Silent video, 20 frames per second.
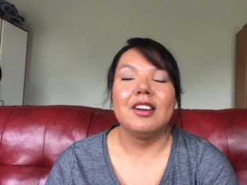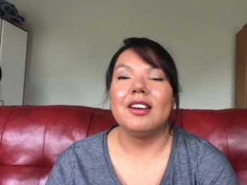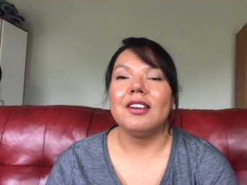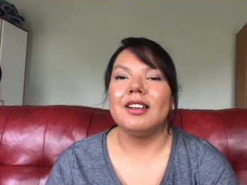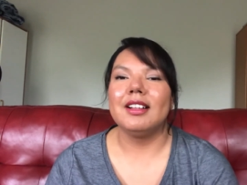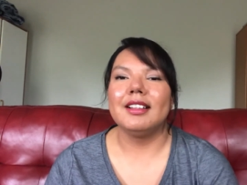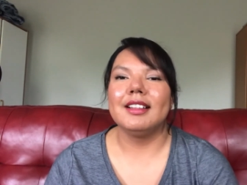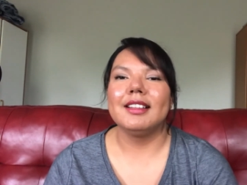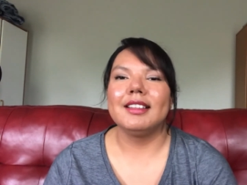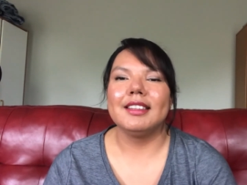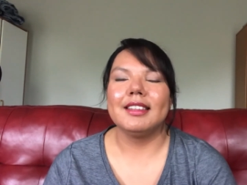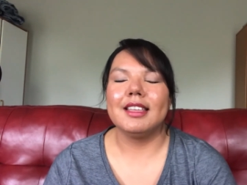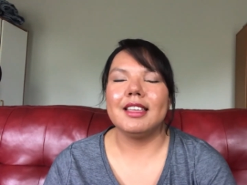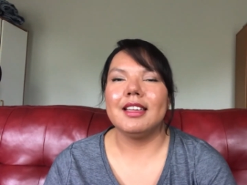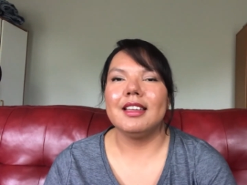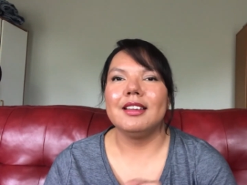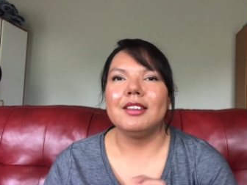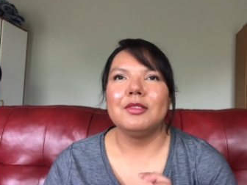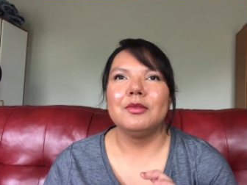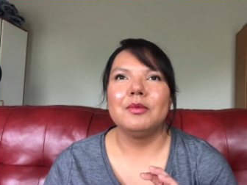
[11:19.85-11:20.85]
well,
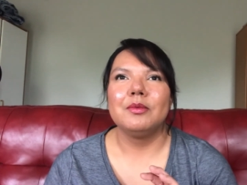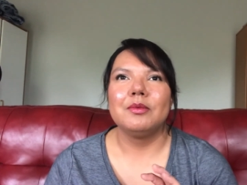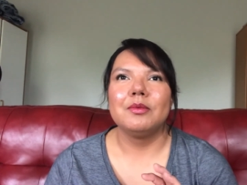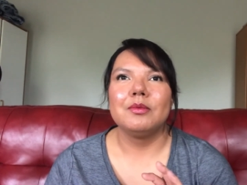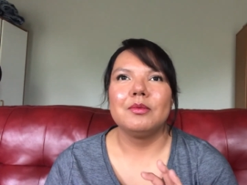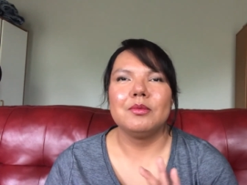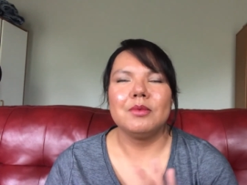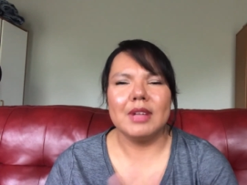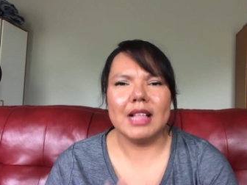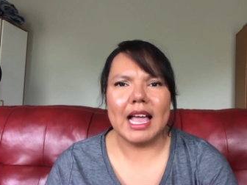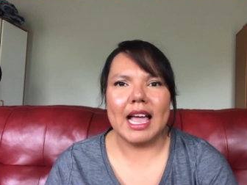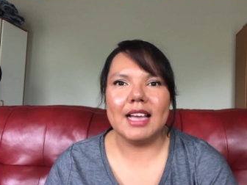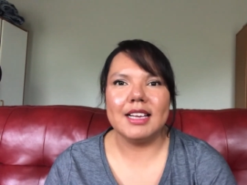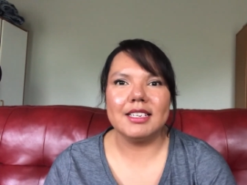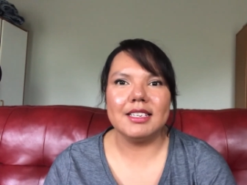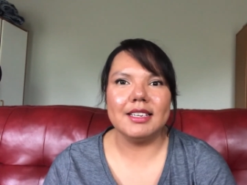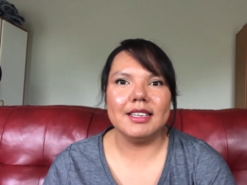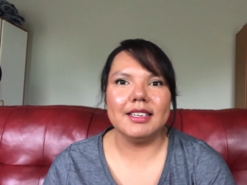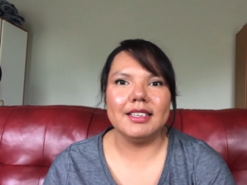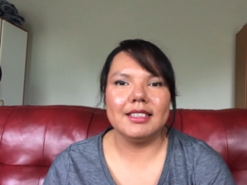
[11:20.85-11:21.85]

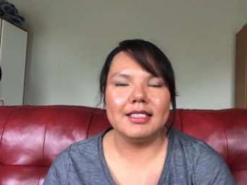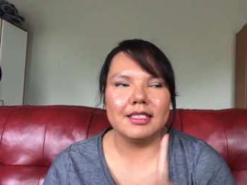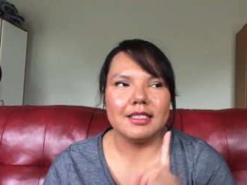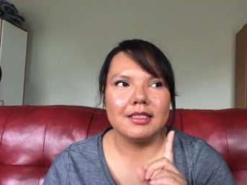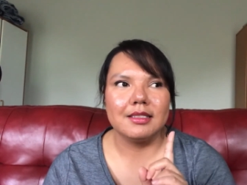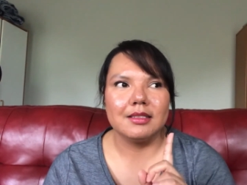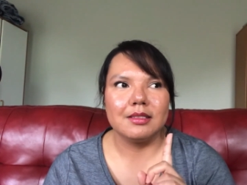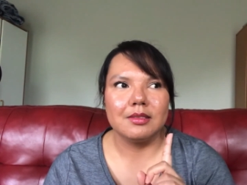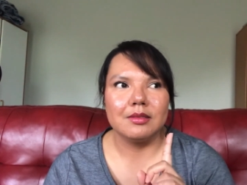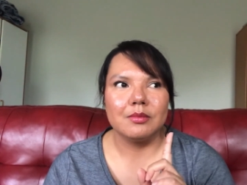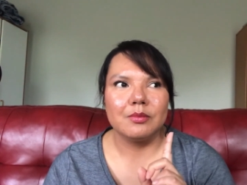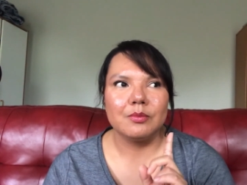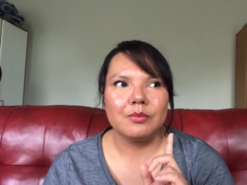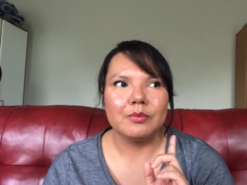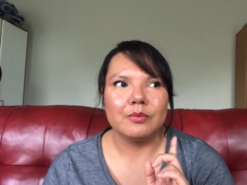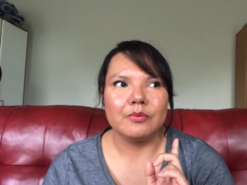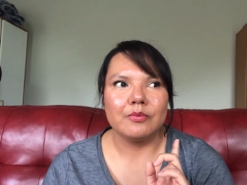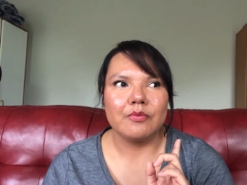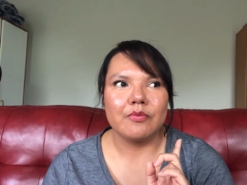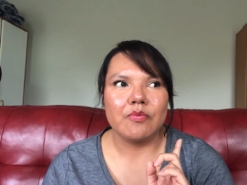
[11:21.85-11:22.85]
actually,
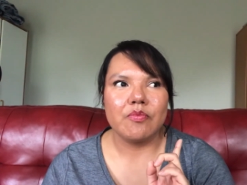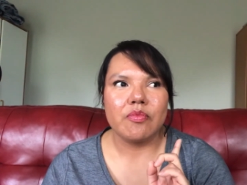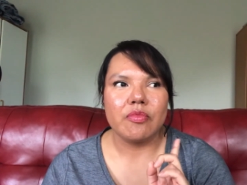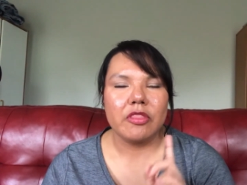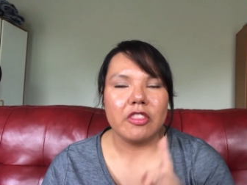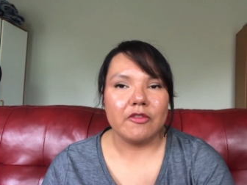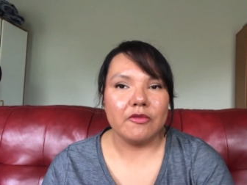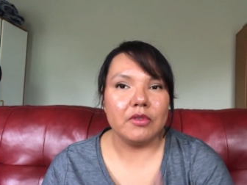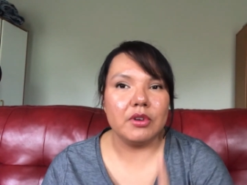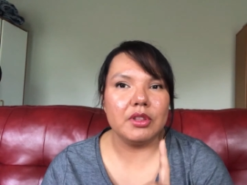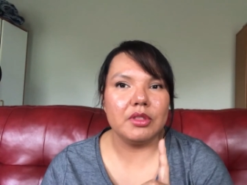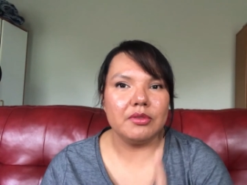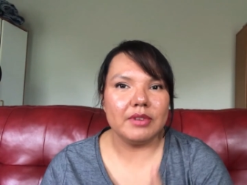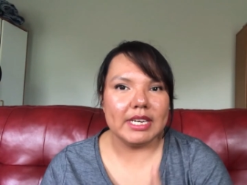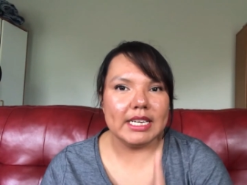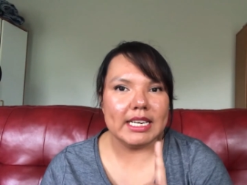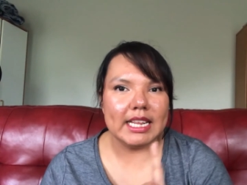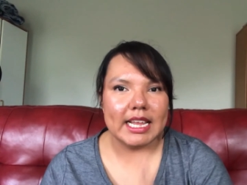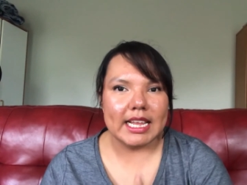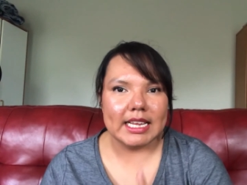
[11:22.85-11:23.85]
for
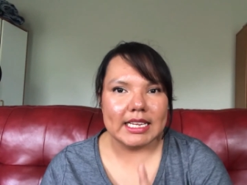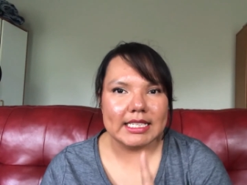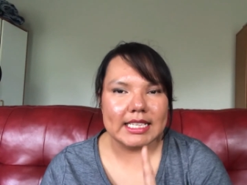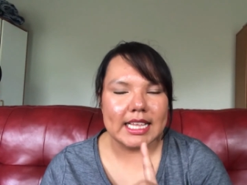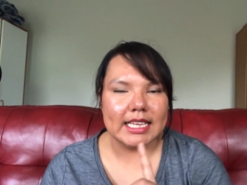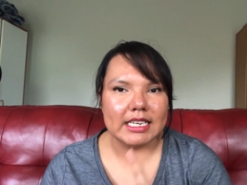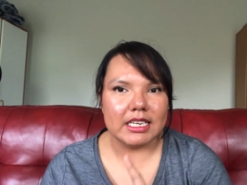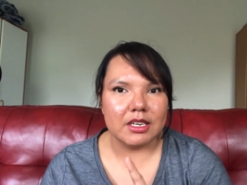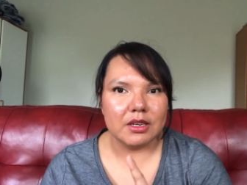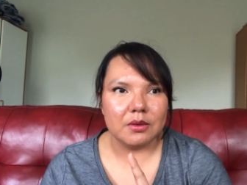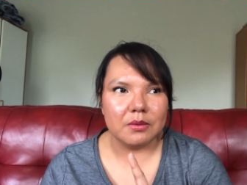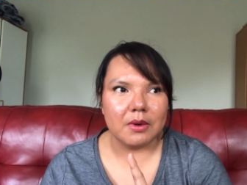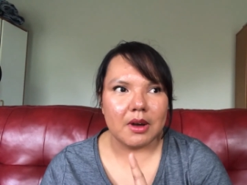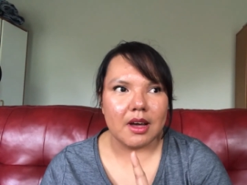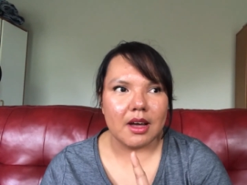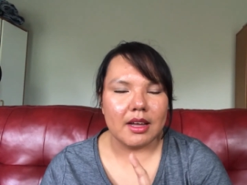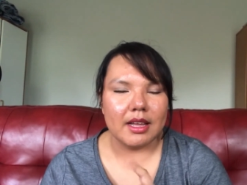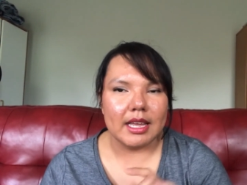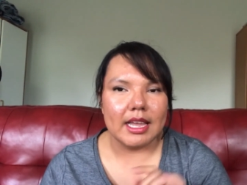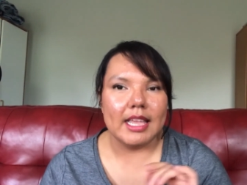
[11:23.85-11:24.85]
3 days I didn't
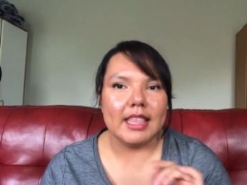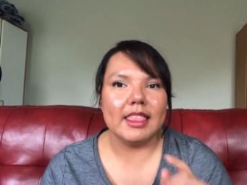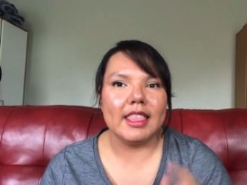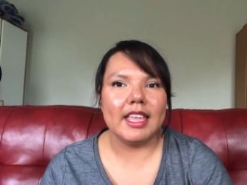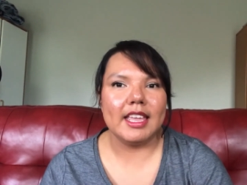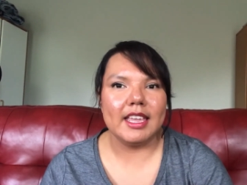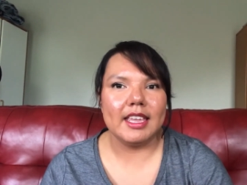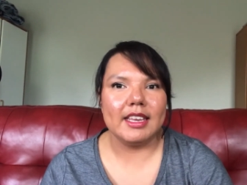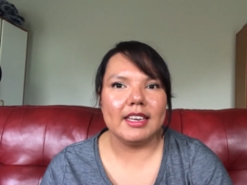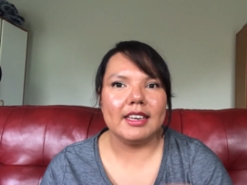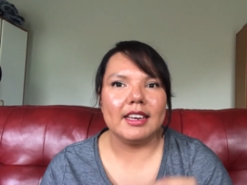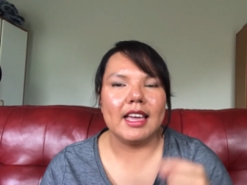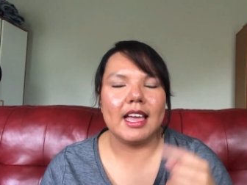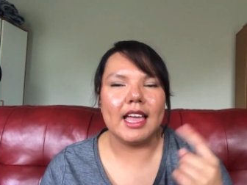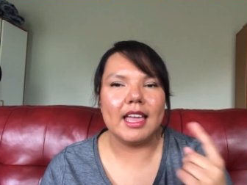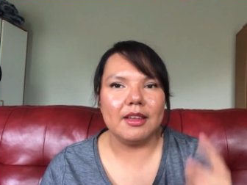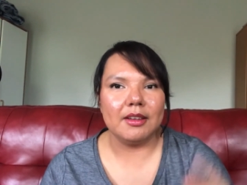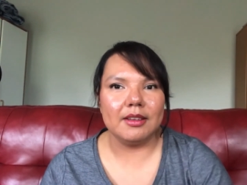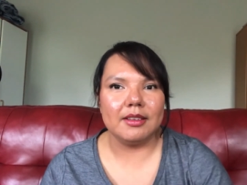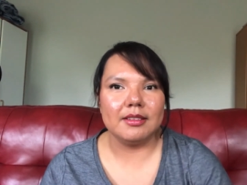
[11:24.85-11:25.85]
walk, and then
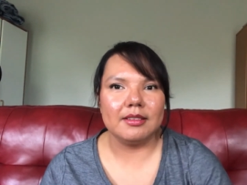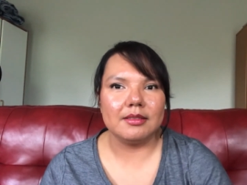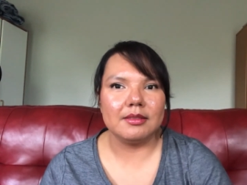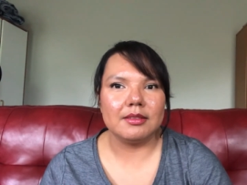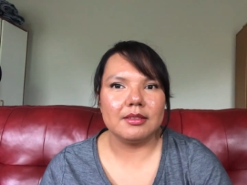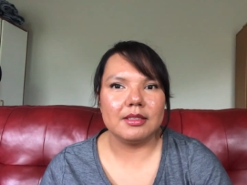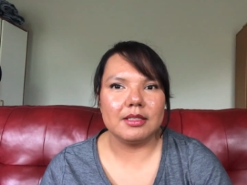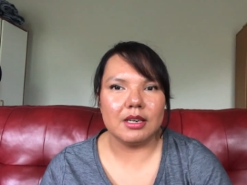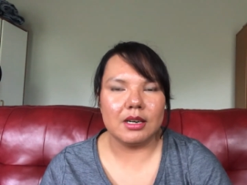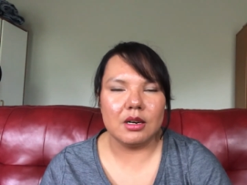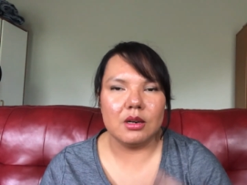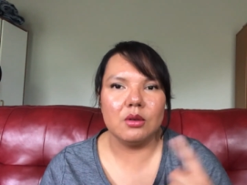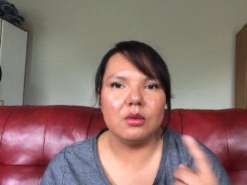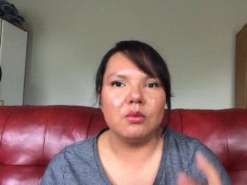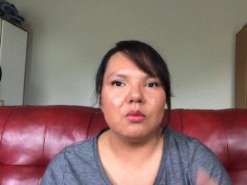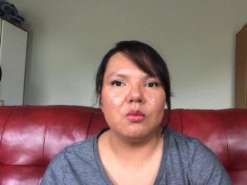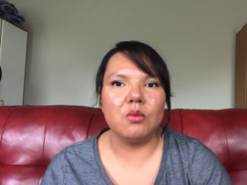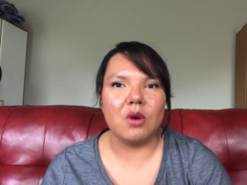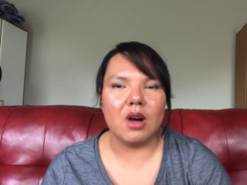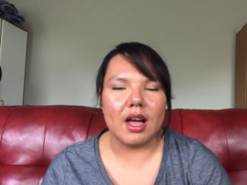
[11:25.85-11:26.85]
I
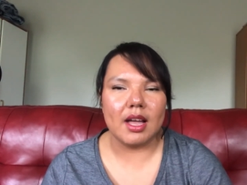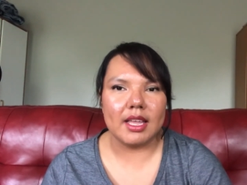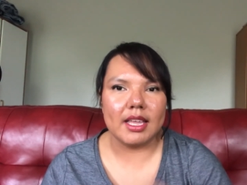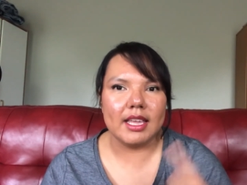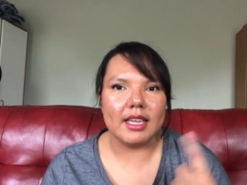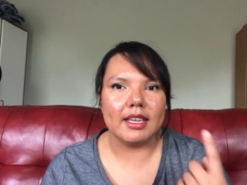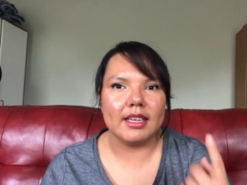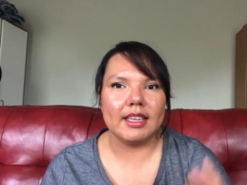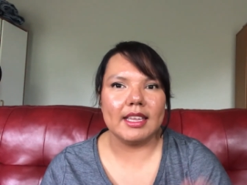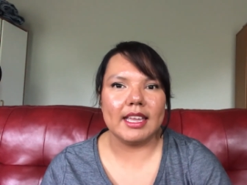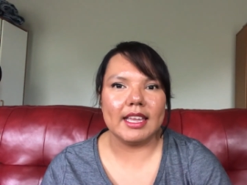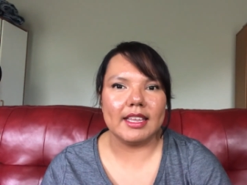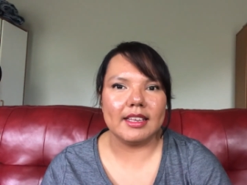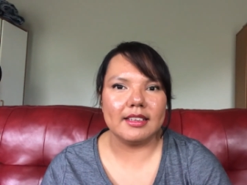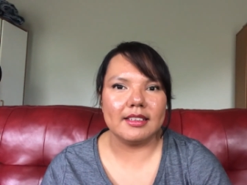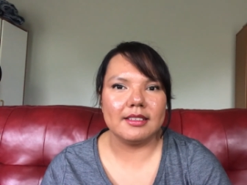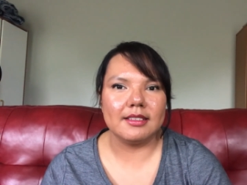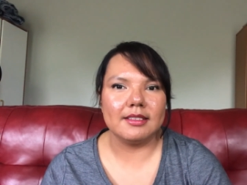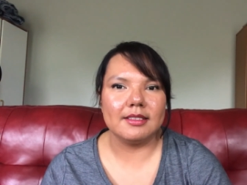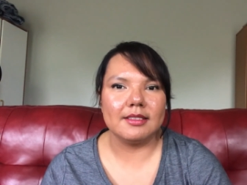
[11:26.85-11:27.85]
started walking again,